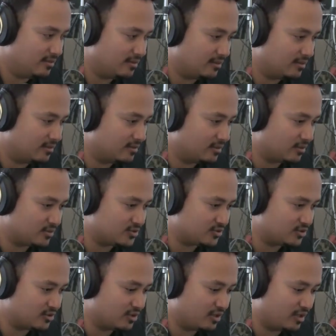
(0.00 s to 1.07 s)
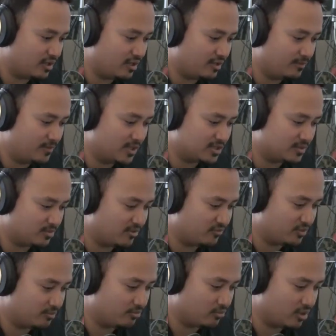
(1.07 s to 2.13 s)
Uh, in Art Center, I, I picked up
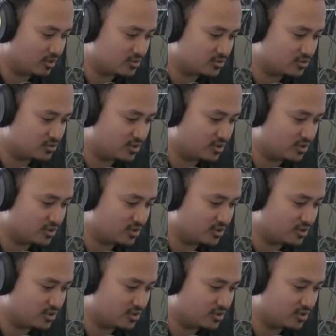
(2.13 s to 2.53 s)
every brush